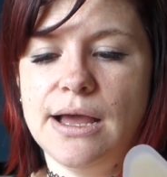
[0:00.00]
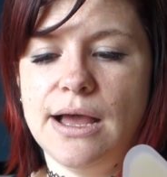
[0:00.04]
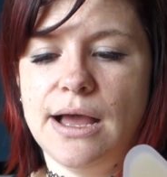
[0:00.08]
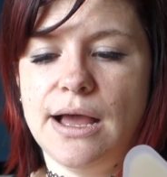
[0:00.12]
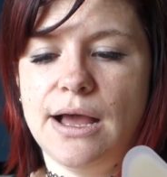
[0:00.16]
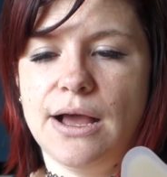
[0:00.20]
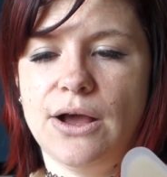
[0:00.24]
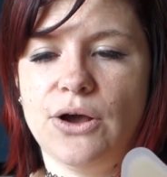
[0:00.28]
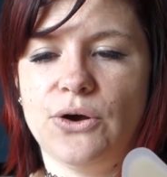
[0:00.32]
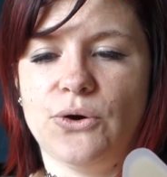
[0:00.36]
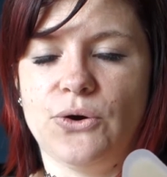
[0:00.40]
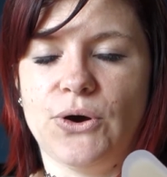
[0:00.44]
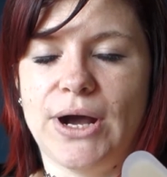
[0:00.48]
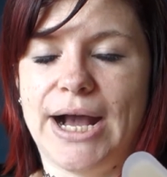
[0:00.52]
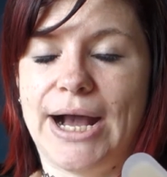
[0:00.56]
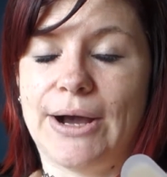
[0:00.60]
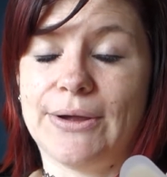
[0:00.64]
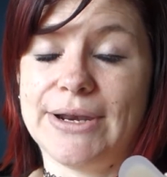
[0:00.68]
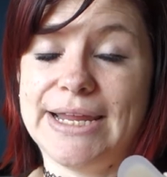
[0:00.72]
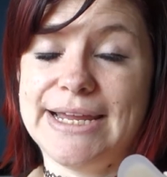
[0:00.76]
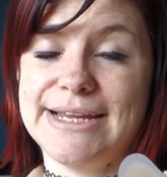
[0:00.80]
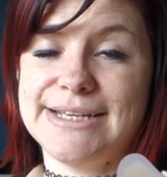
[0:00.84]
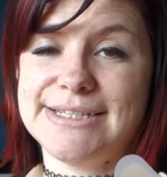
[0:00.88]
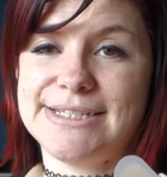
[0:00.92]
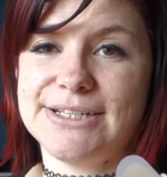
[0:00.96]
or how
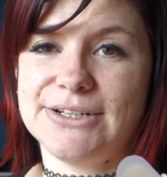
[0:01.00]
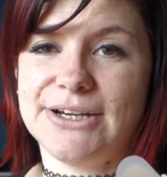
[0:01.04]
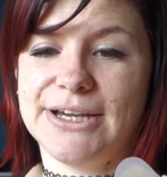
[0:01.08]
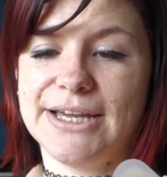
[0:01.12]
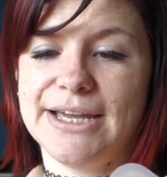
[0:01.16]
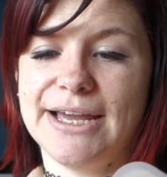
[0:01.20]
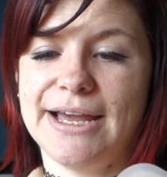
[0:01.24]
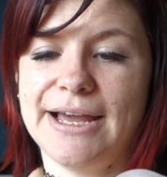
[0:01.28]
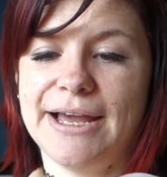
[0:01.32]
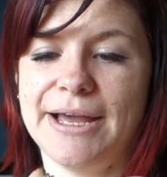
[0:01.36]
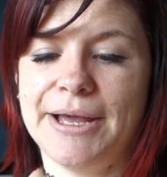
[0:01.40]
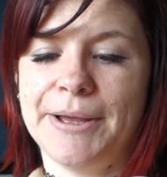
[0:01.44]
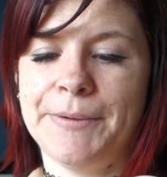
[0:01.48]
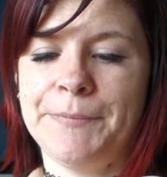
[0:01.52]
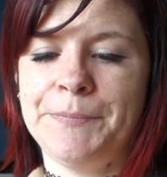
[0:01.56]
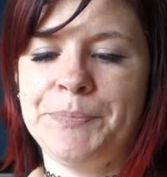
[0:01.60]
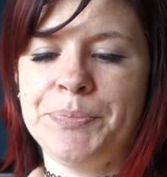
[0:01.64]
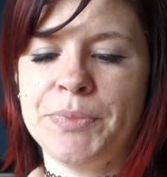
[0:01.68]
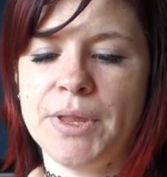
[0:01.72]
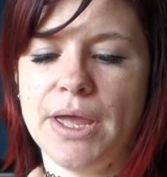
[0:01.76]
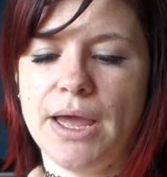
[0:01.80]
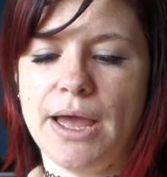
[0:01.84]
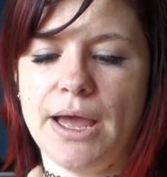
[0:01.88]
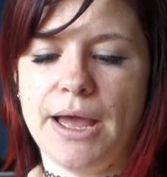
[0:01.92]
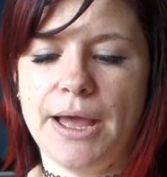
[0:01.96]
lazy
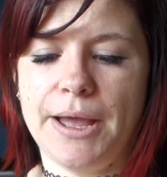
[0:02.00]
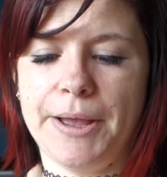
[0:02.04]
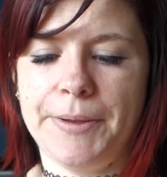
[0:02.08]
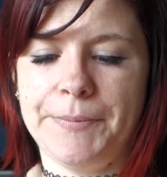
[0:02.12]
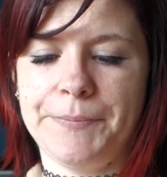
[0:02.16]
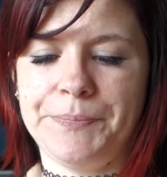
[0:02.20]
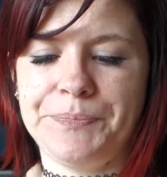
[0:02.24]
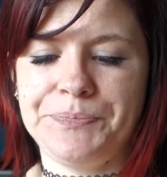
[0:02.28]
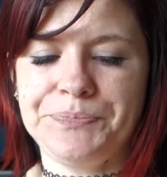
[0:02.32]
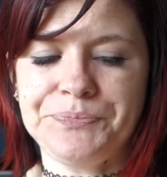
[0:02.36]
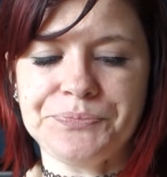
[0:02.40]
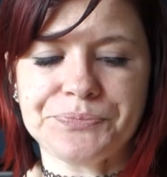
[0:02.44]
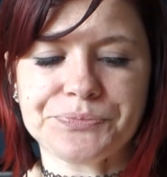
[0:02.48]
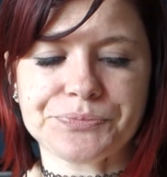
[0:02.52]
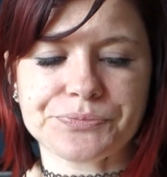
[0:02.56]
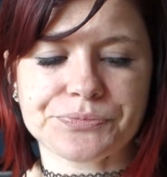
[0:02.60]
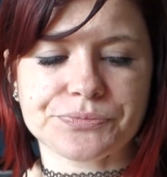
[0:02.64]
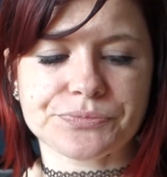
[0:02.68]
I am.